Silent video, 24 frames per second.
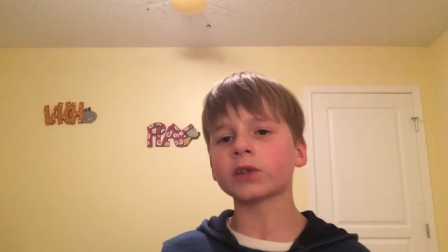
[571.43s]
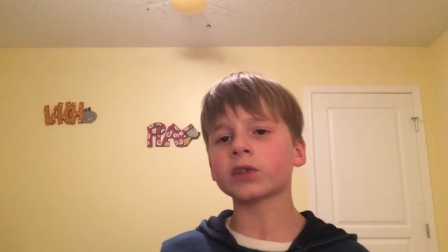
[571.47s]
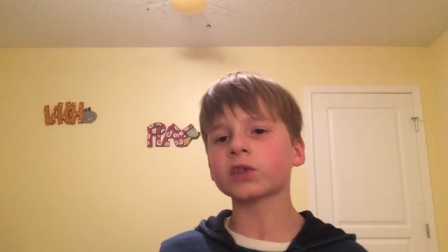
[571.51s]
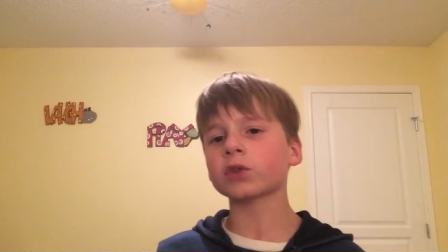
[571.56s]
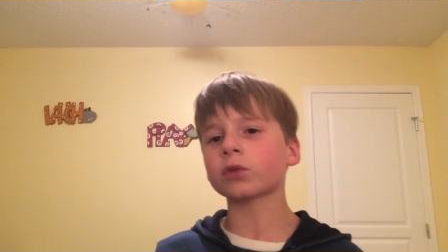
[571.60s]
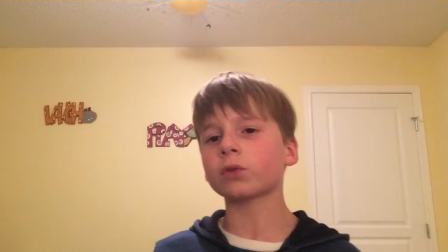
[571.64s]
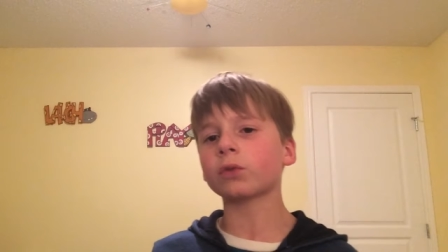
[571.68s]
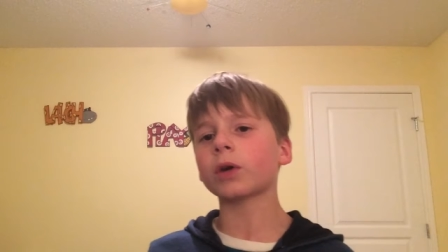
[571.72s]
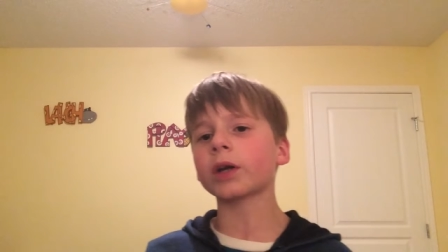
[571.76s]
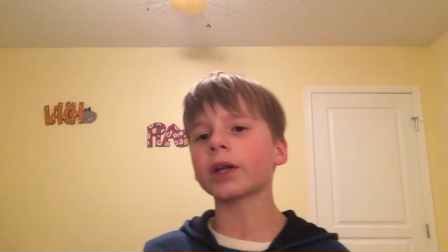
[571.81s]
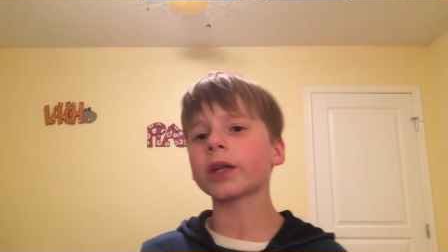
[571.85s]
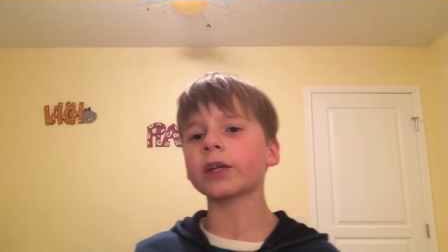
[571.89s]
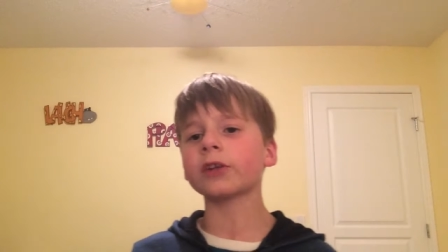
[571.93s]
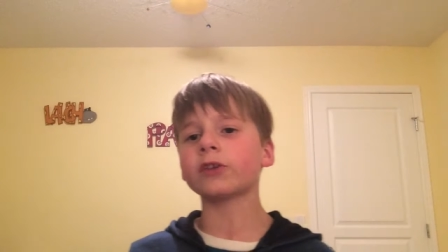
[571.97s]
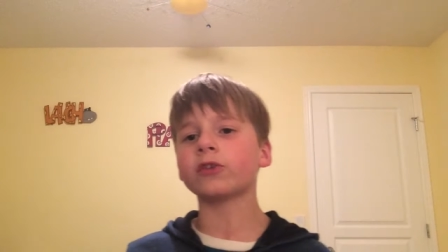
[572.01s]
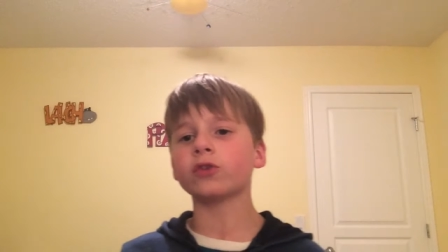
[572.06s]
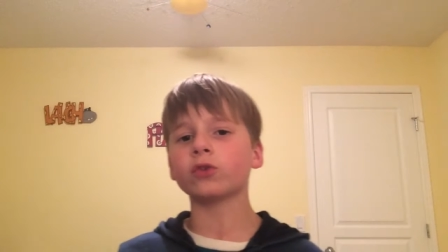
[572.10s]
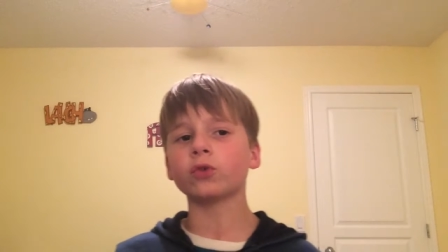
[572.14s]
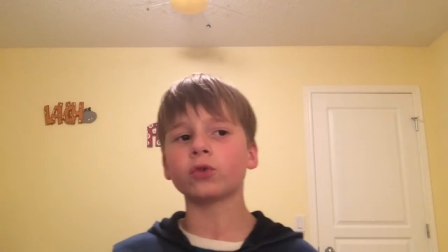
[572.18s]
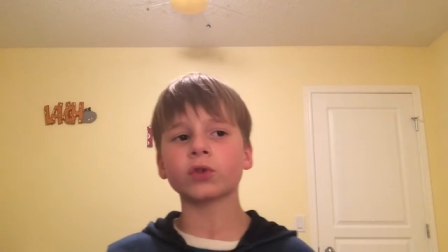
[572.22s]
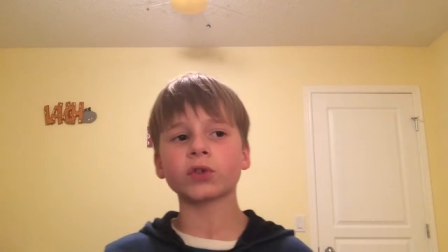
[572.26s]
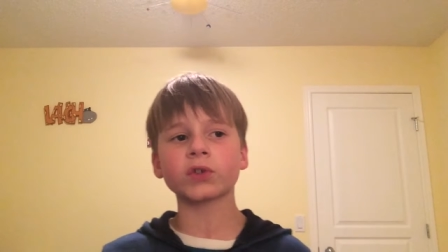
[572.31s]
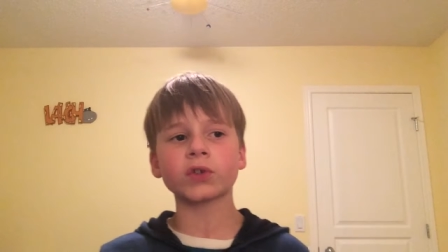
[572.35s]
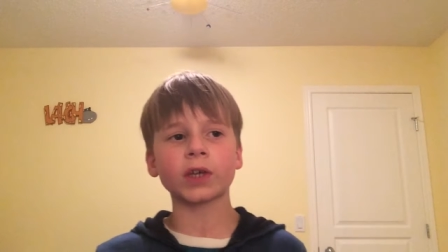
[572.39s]
So what I
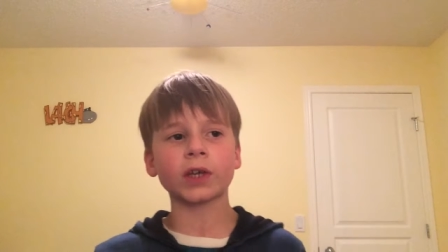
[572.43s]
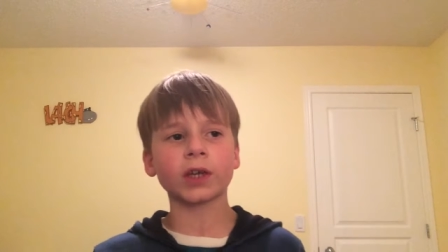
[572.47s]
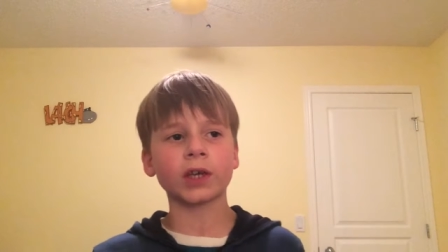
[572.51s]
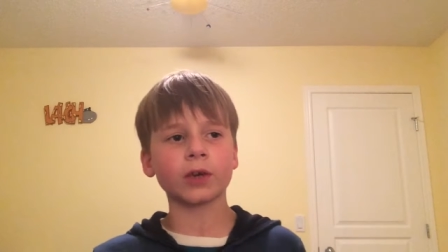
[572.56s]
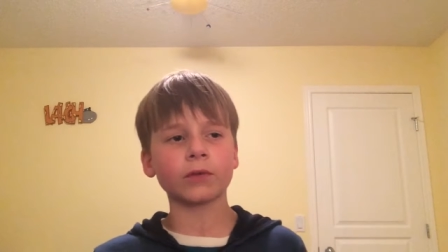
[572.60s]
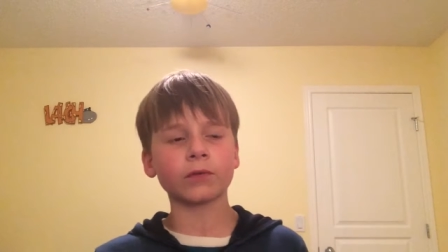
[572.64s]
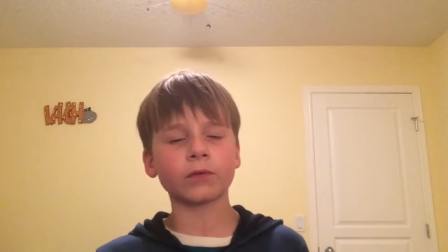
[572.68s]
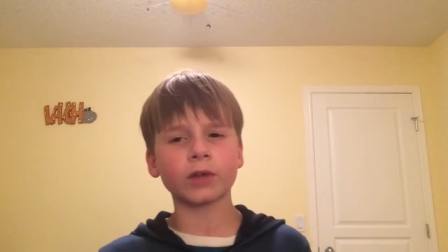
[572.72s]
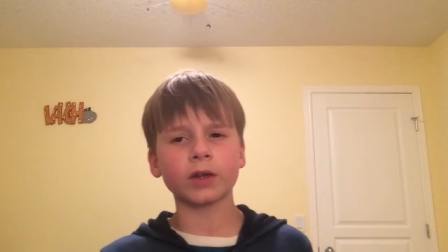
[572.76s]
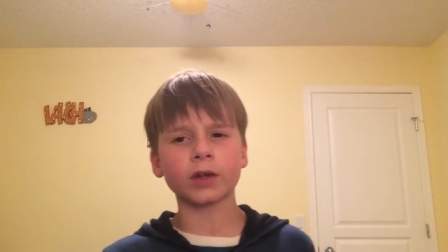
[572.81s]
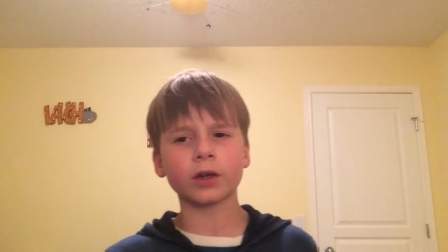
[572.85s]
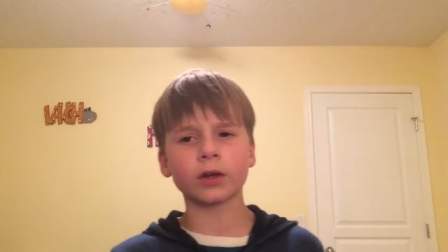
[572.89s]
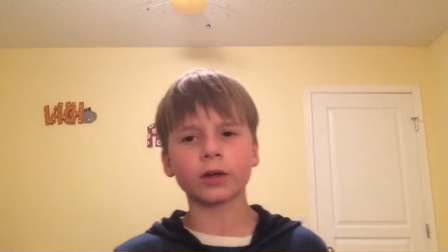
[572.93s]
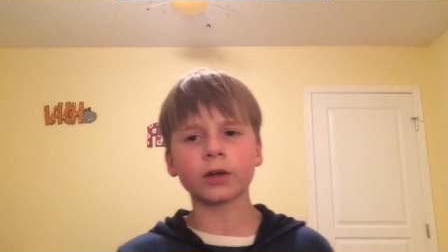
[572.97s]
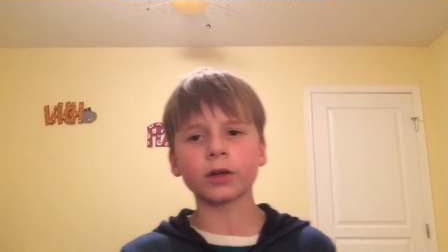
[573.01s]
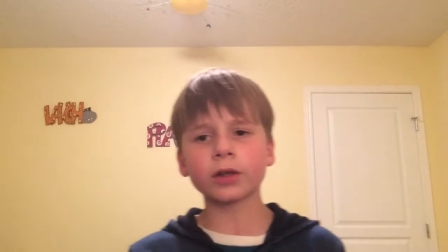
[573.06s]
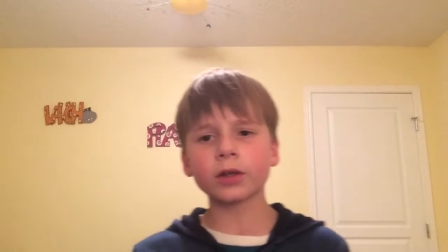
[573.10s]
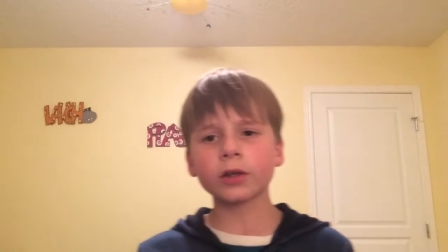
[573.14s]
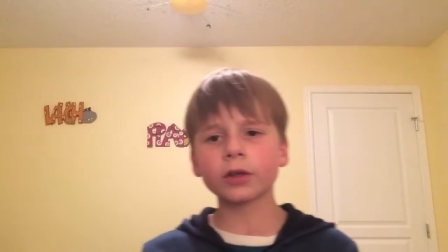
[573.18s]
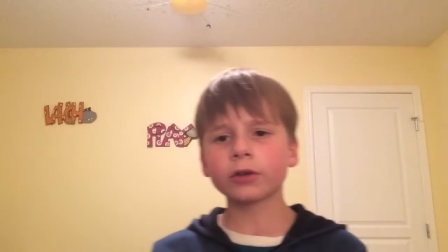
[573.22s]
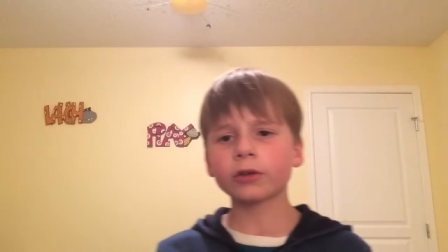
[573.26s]
do is I give it a